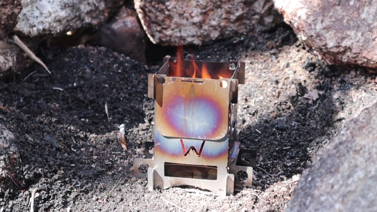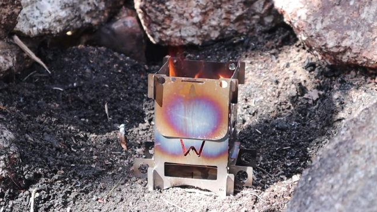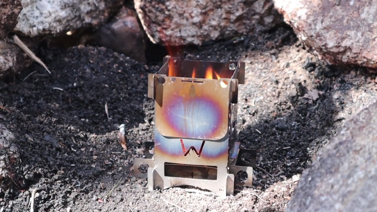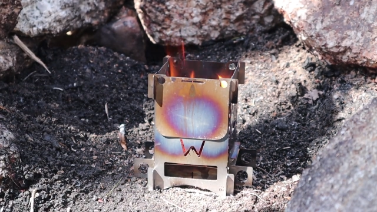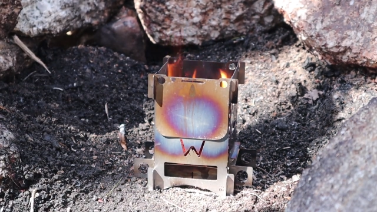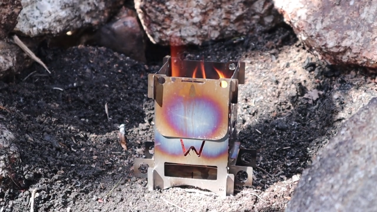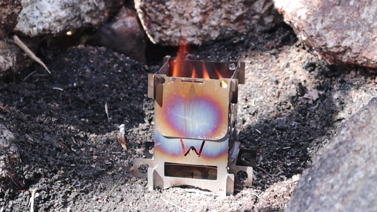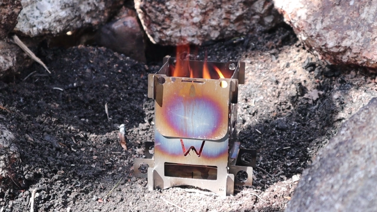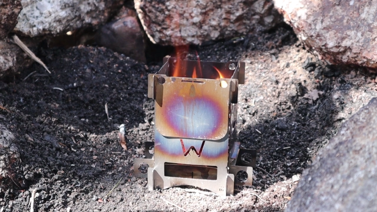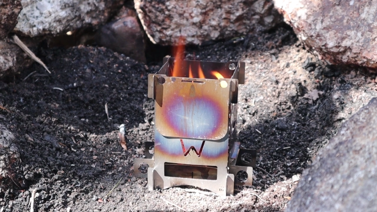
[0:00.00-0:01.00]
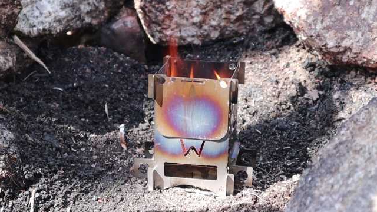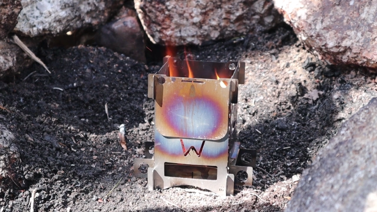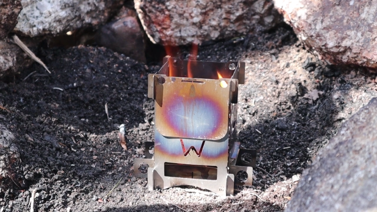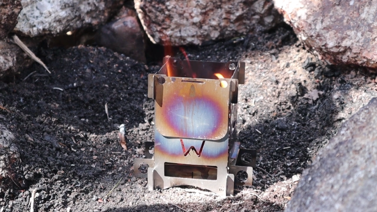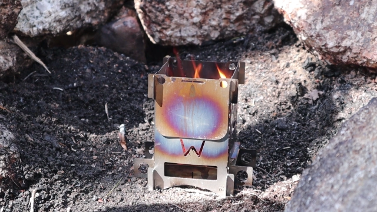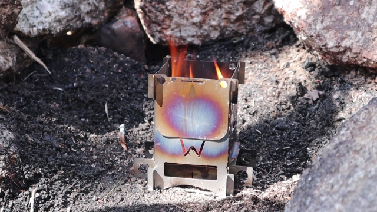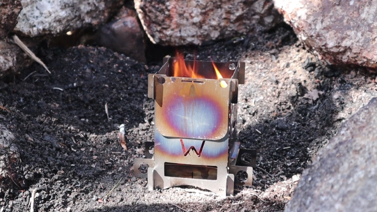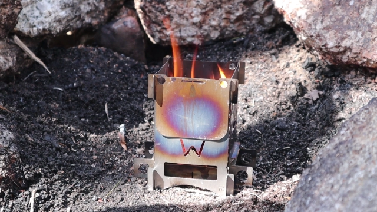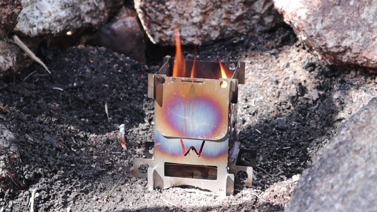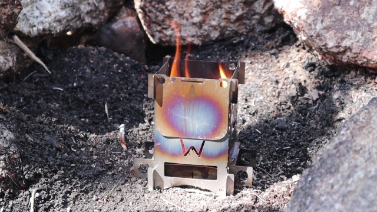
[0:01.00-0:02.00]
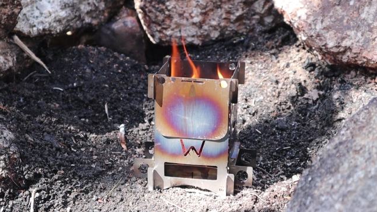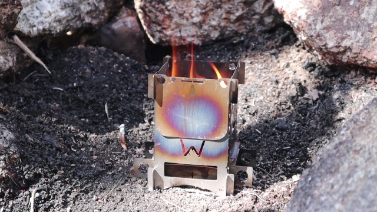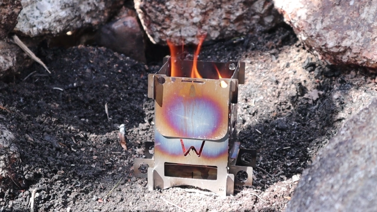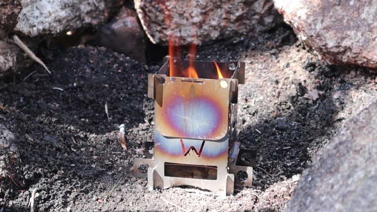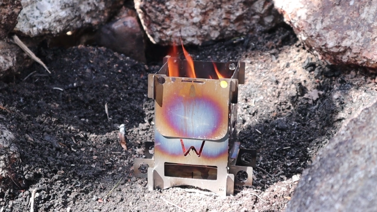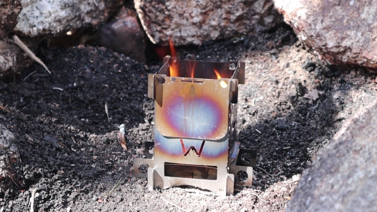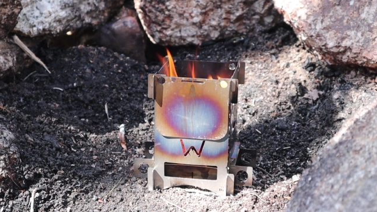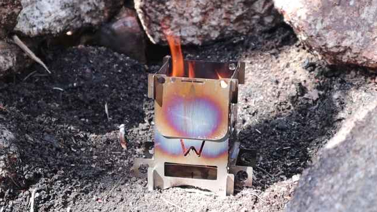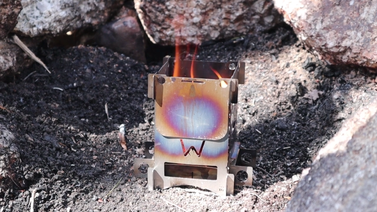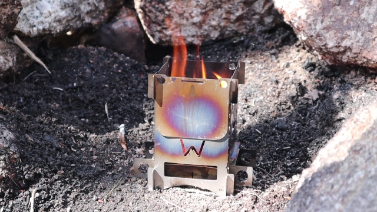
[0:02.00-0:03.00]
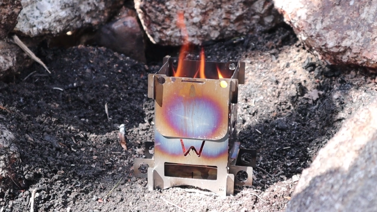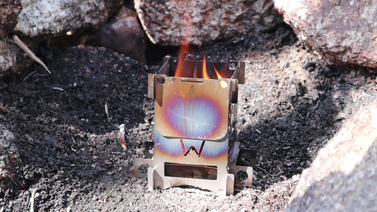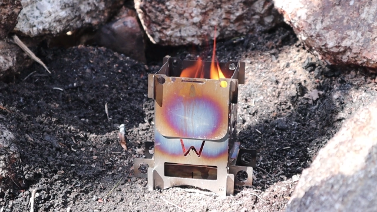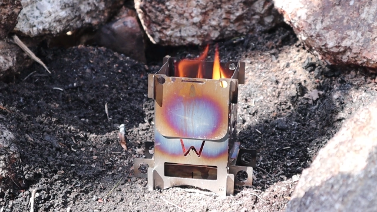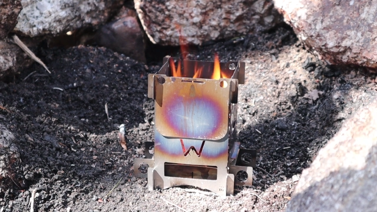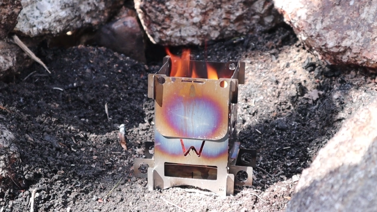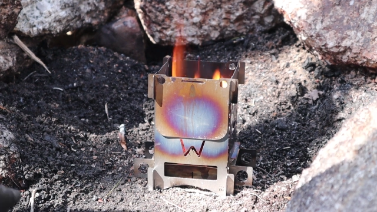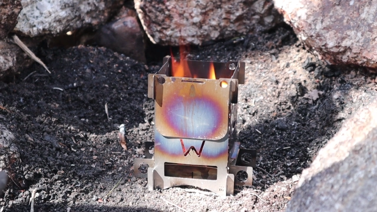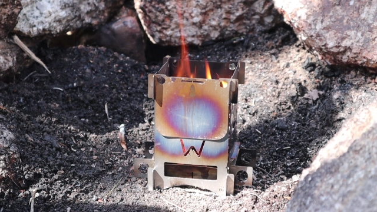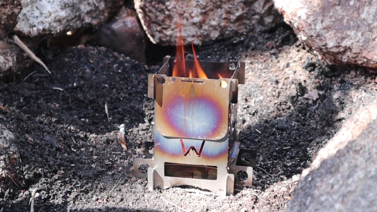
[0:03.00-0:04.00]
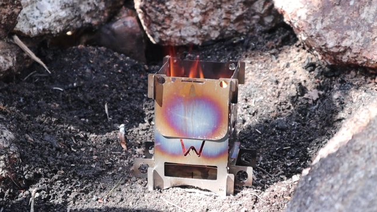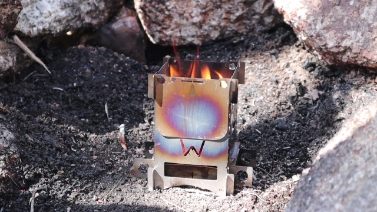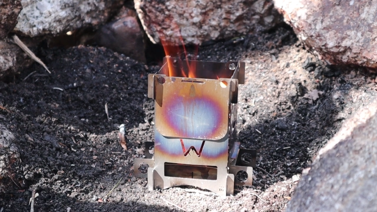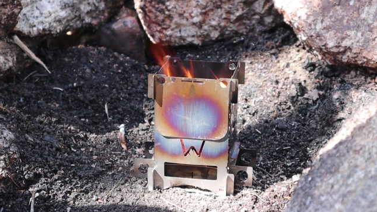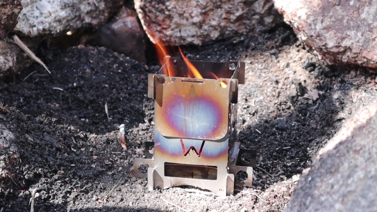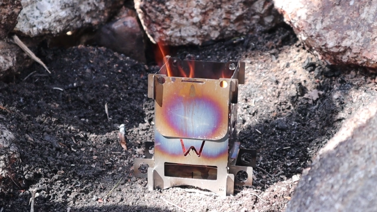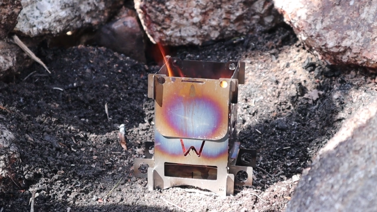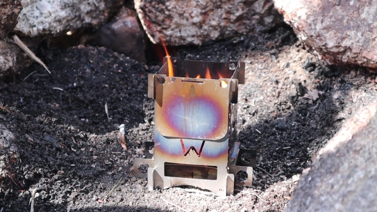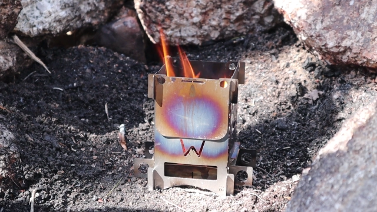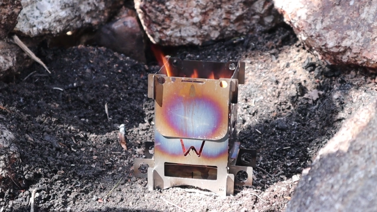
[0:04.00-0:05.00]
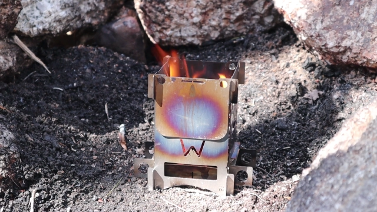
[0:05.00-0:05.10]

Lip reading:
Nobody's mouth can be seen.